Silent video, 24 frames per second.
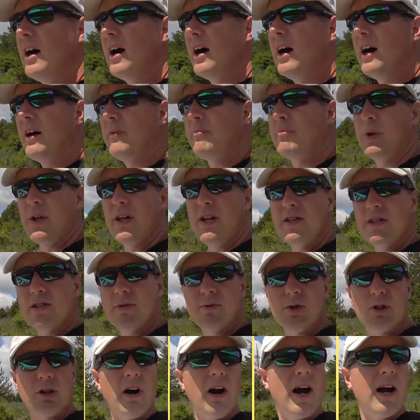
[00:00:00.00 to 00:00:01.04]
Uh, please
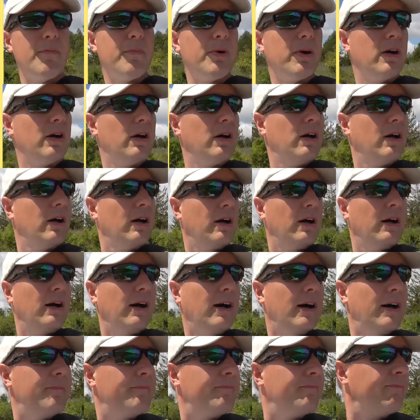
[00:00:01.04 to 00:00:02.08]
subscribe.
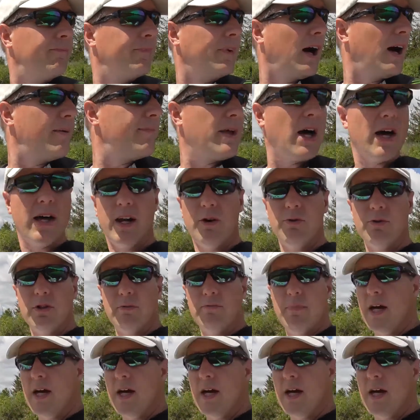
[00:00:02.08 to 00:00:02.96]
Um, I'm not out to